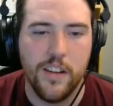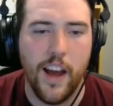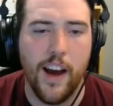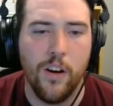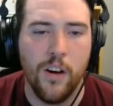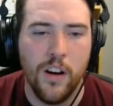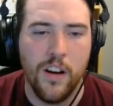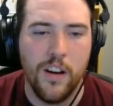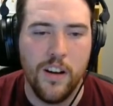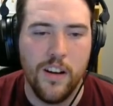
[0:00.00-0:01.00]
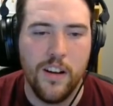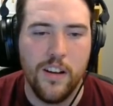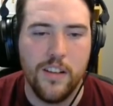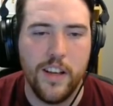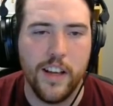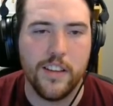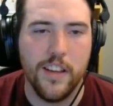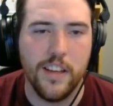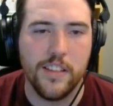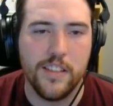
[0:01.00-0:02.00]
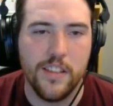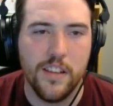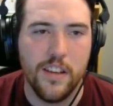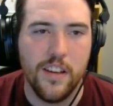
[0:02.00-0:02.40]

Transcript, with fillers: Now. Take these.